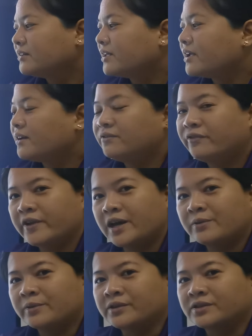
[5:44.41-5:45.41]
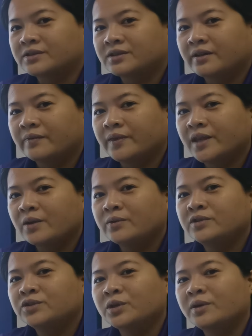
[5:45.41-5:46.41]
they have flowers. They
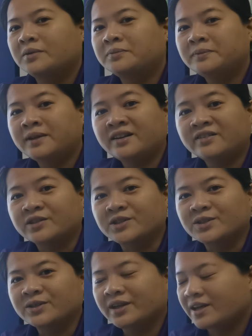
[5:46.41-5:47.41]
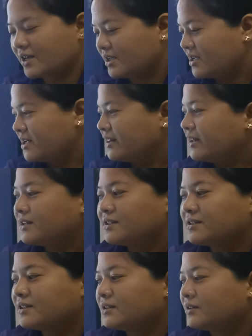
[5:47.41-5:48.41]
will show up flowers, okay?
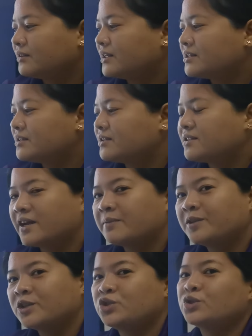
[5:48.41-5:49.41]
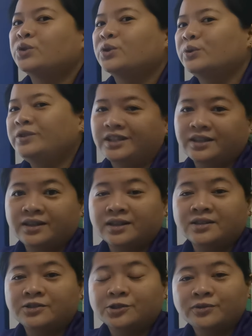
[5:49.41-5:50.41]
That's the time that you know that
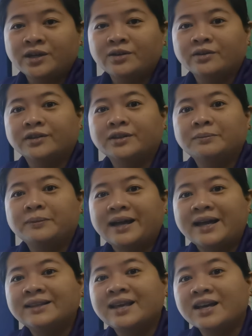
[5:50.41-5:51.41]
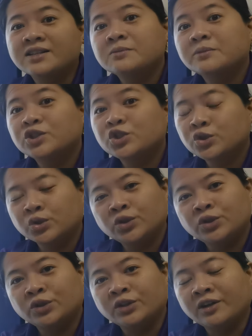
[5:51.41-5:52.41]
the tree or the plant has
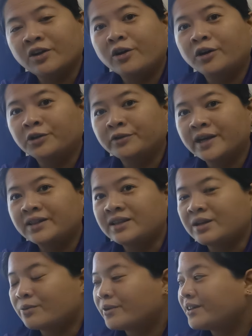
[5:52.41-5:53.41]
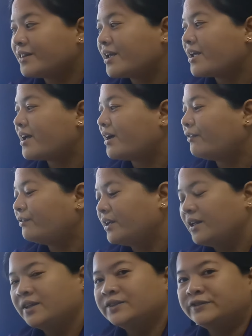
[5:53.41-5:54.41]
matured already, when they have
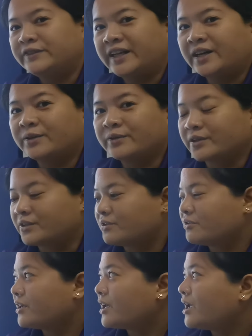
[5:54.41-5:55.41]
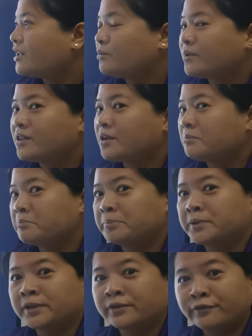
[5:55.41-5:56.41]
flowers, okay? And when they
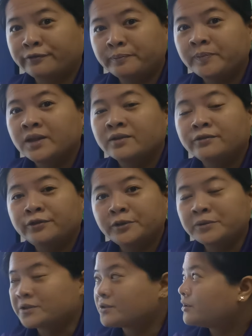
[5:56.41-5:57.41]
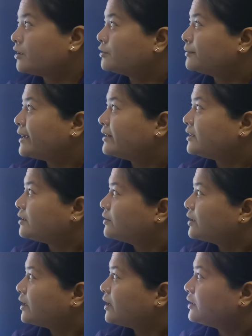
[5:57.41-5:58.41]
birth fruits already,
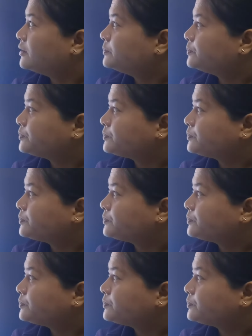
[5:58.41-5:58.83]
okay?